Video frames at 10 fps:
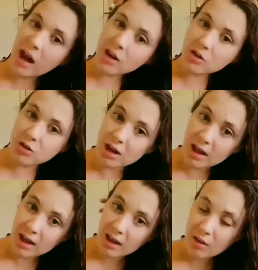
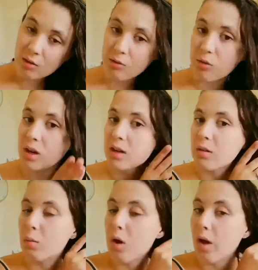naturally for a
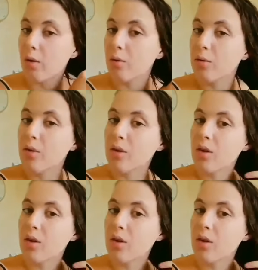little while.